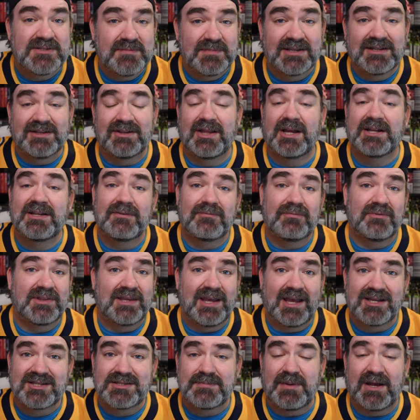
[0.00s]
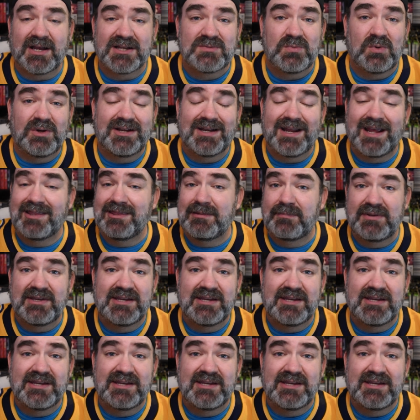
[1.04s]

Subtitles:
to be collecting for the Xbox One and the